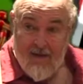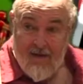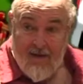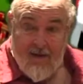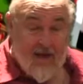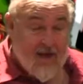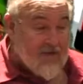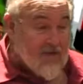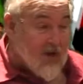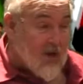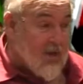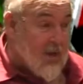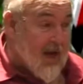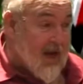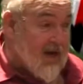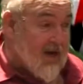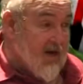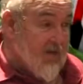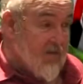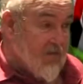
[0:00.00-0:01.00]
You have to go
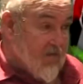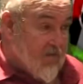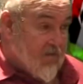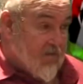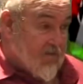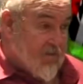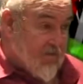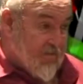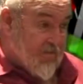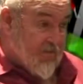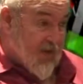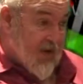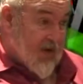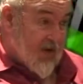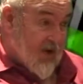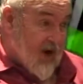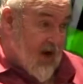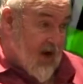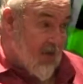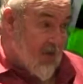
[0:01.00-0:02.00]
back and
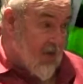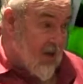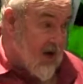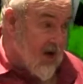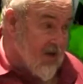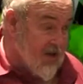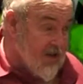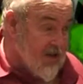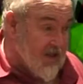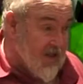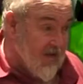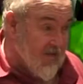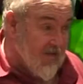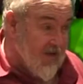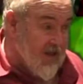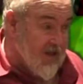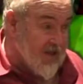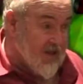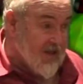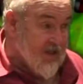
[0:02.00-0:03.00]
figure out what all the stuff
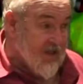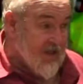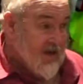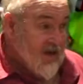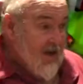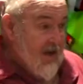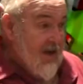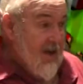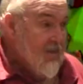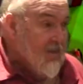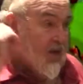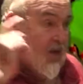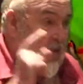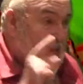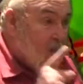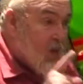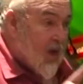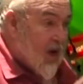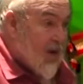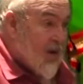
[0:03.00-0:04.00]
is.
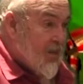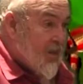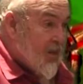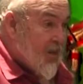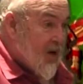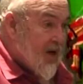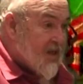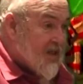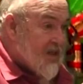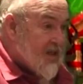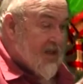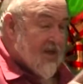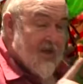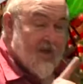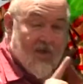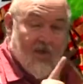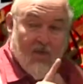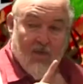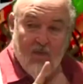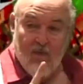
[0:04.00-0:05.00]
But one present
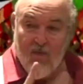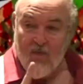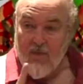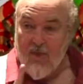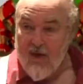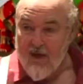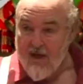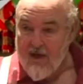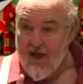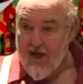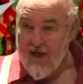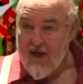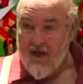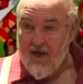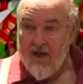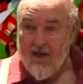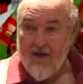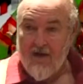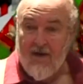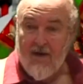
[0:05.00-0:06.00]
a
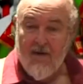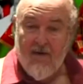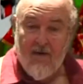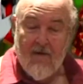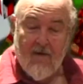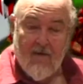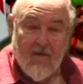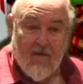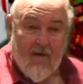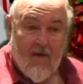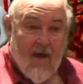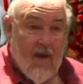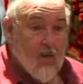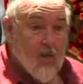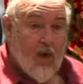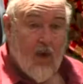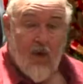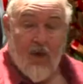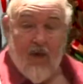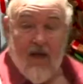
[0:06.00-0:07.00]
day. And
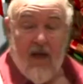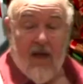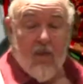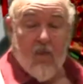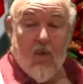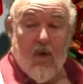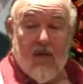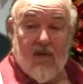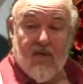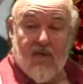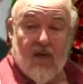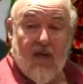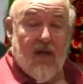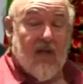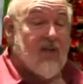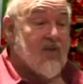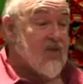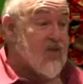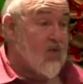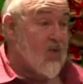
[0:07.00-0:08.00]
we only had one
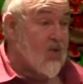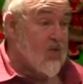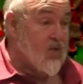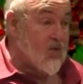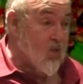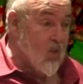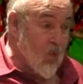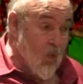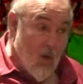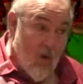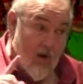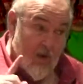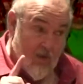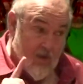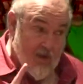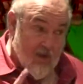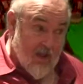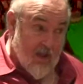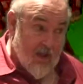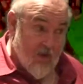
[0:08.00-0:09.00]
son, so it
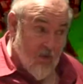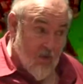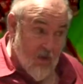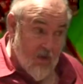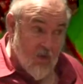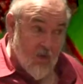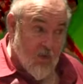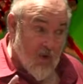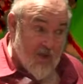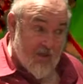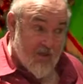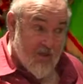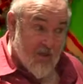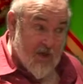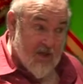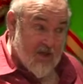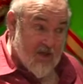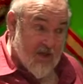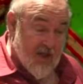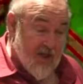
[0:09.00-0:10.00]
was like one for
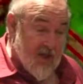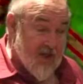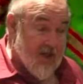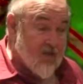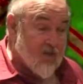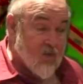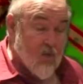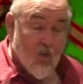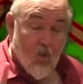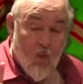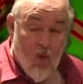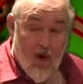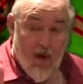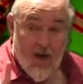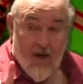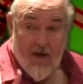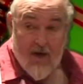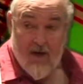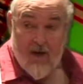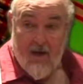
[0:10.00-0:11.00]
each of the kids,
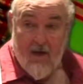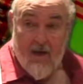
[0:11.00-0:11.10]
one,